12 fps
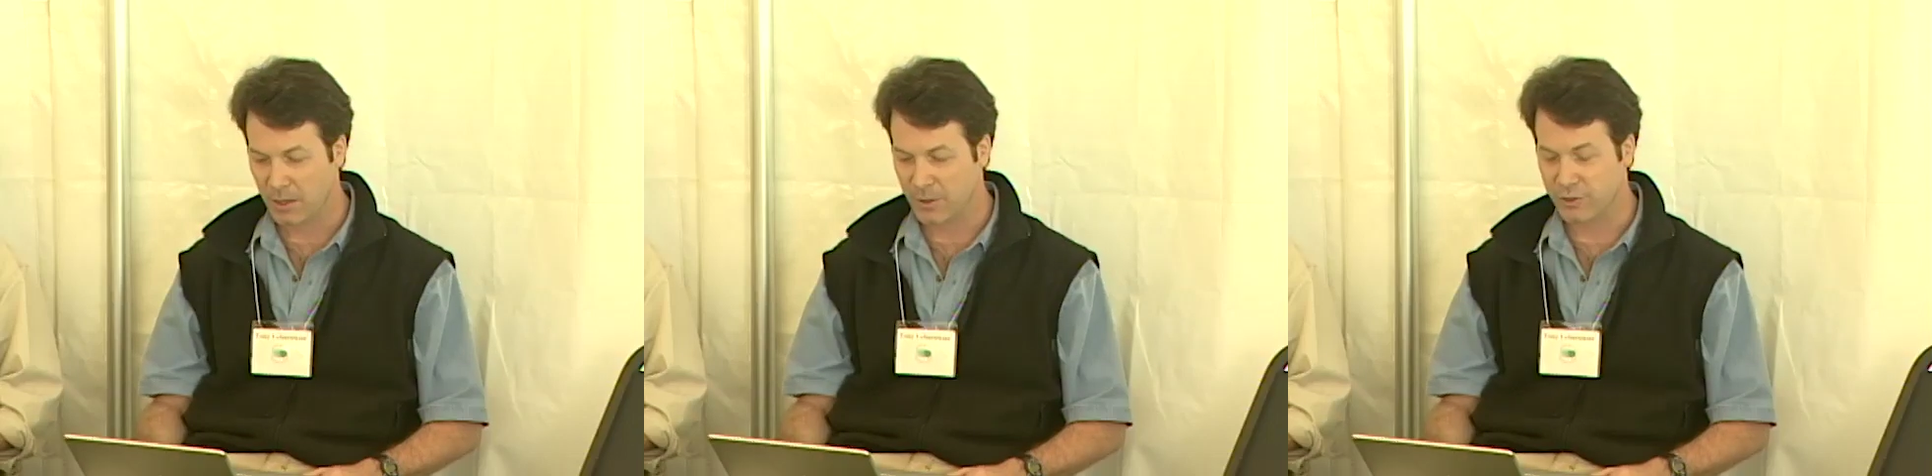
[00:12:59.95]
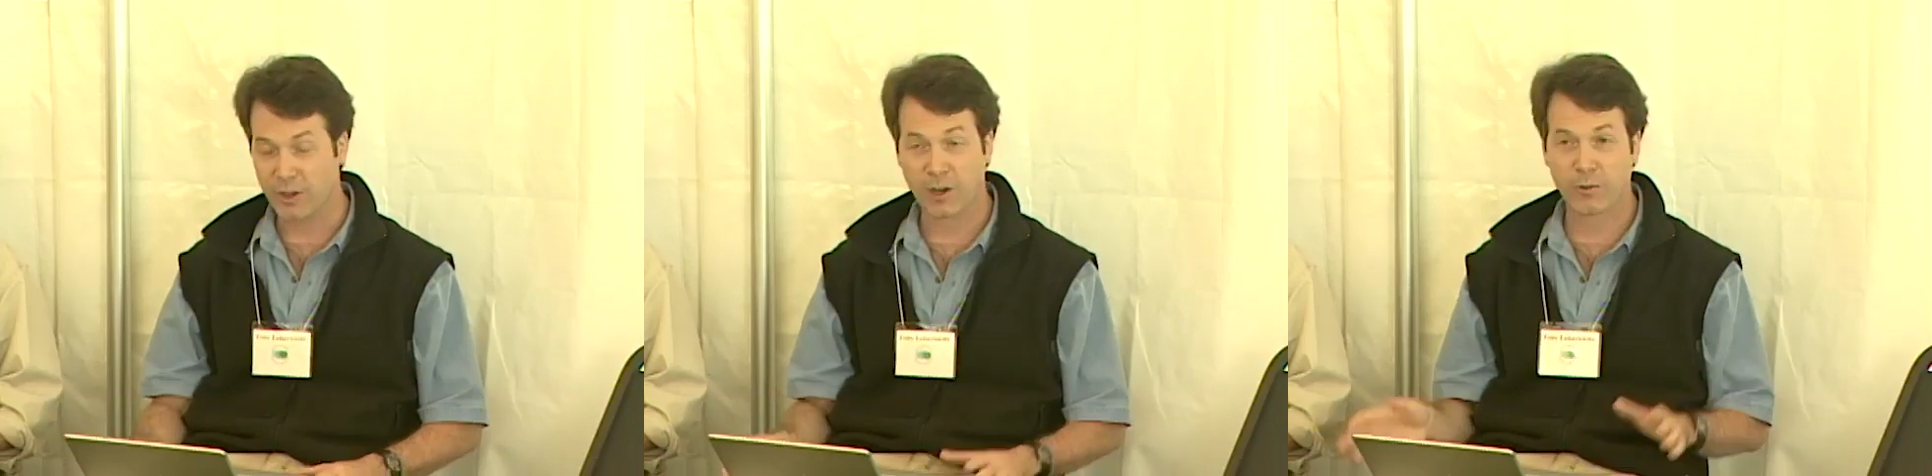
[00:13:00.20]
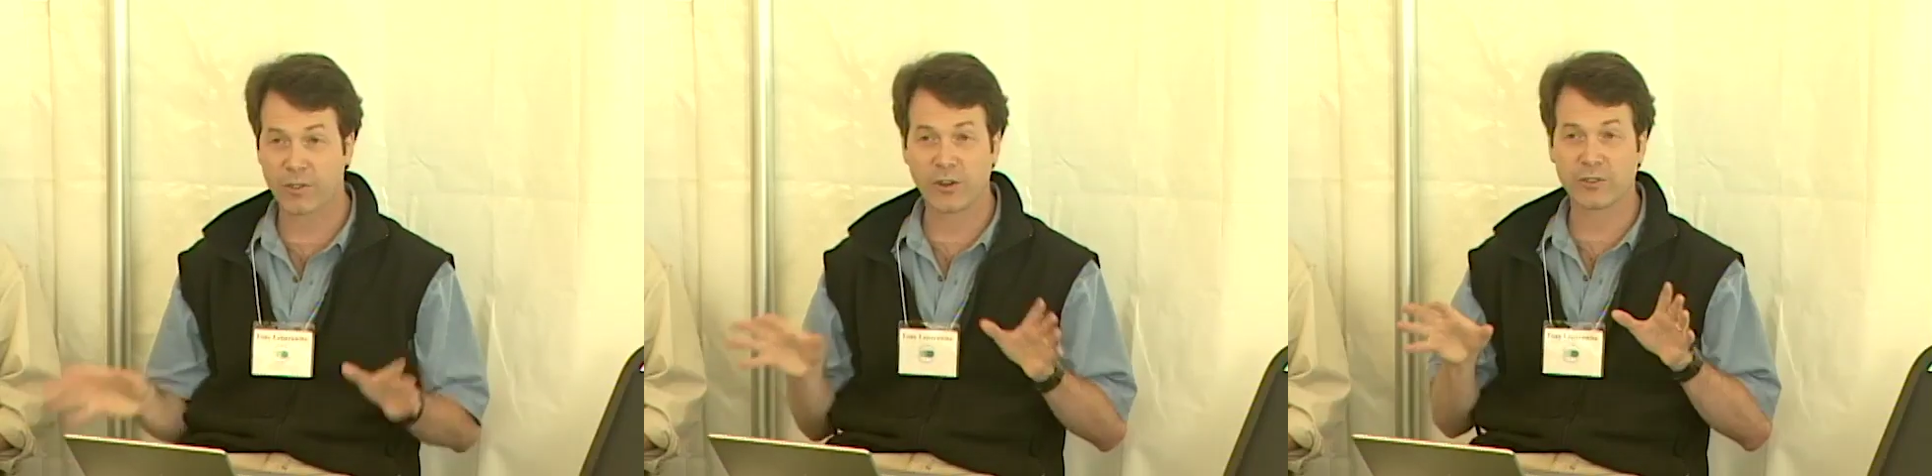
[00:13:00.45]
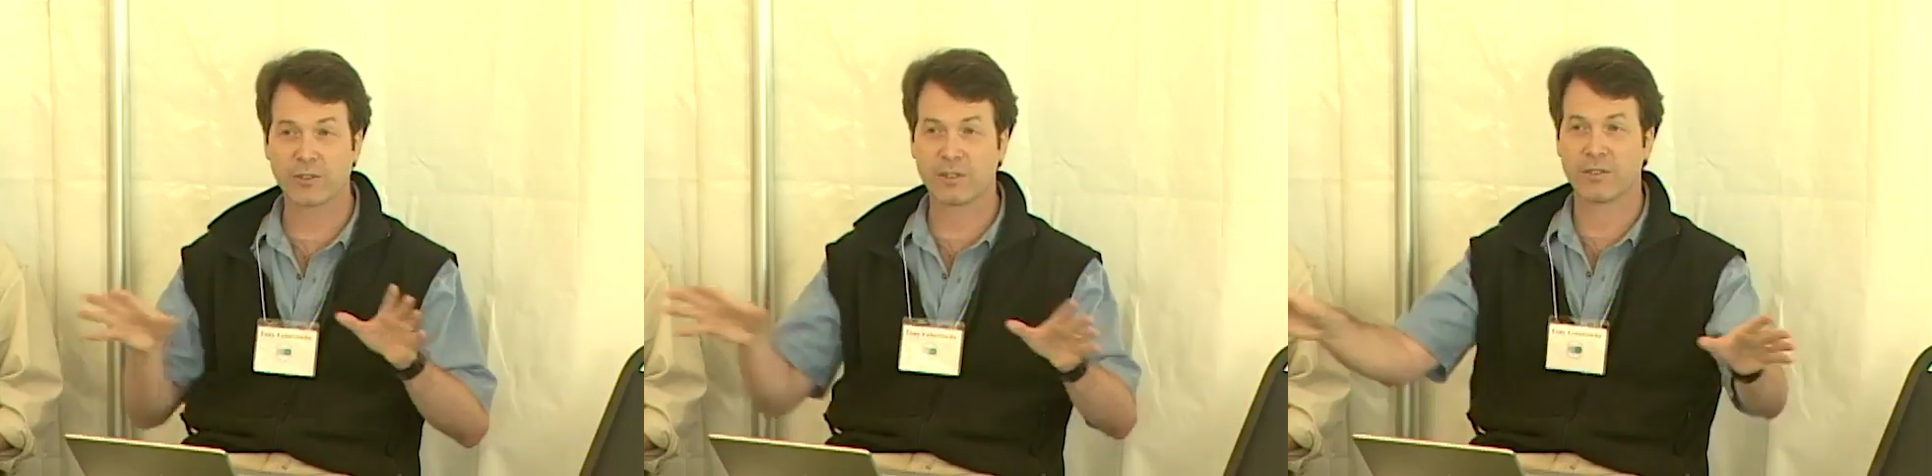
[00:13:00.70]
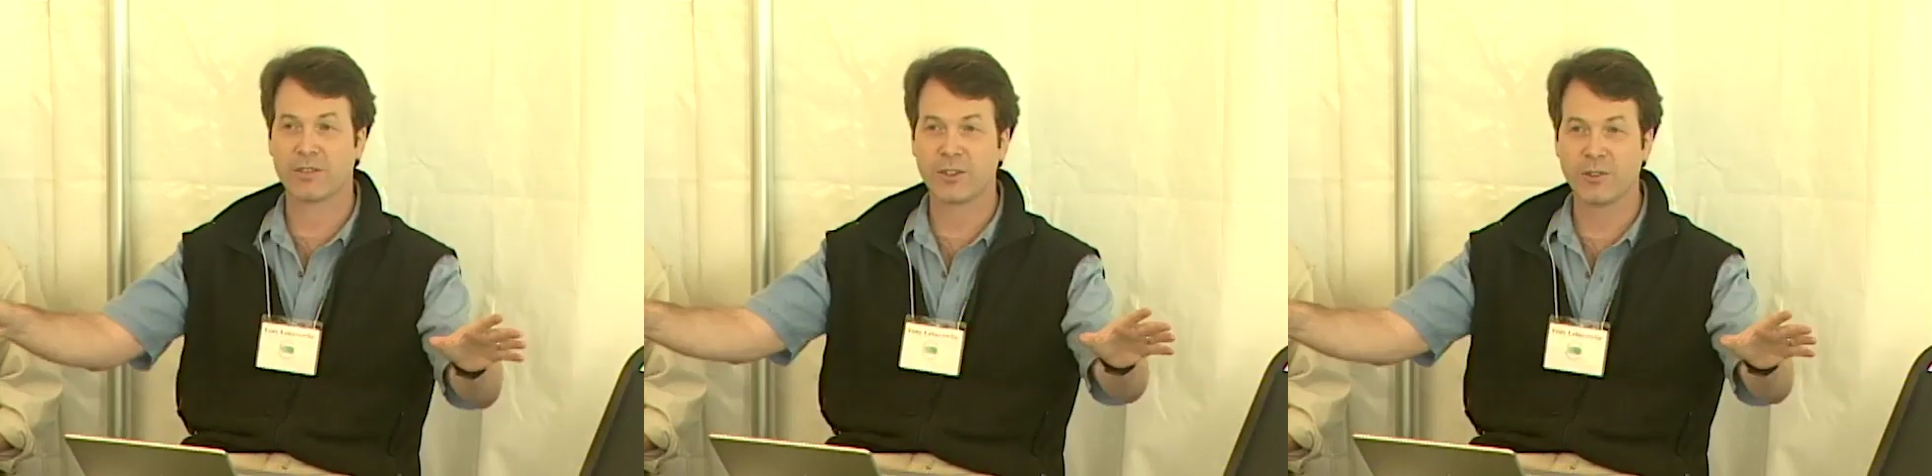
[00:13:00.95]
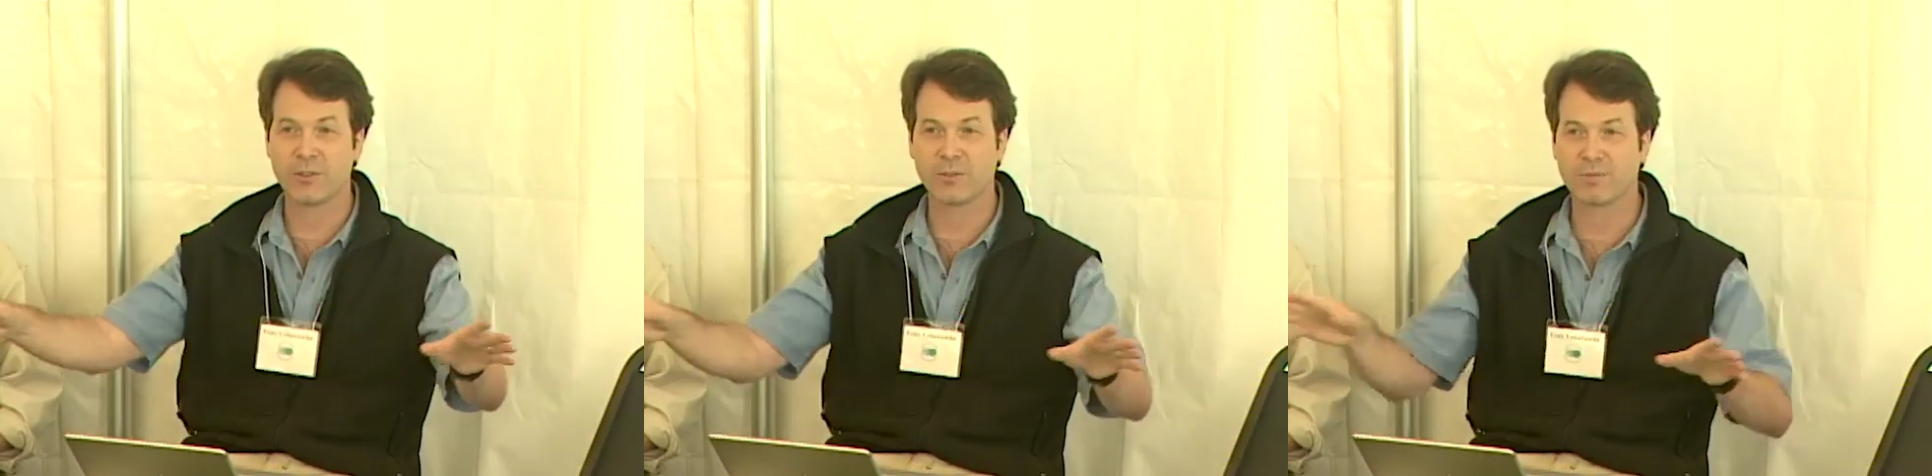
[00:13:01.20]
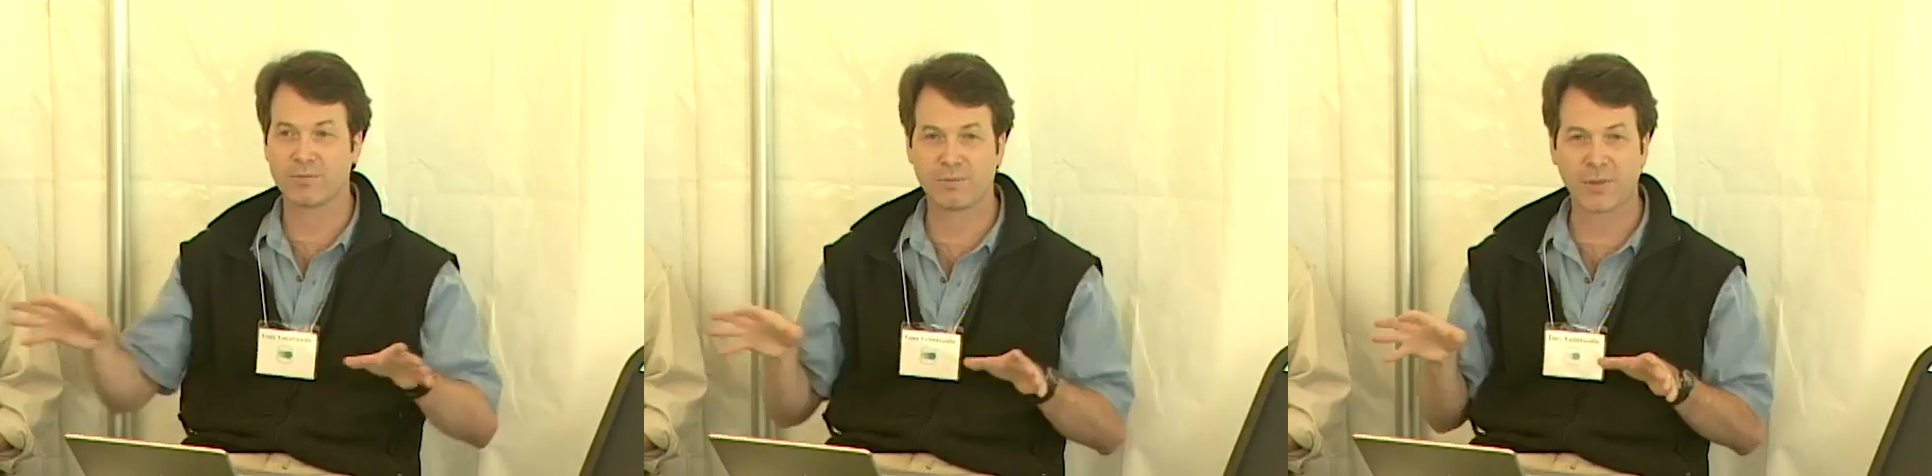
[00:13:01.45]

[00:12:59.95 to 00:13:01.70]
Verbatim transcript: So those two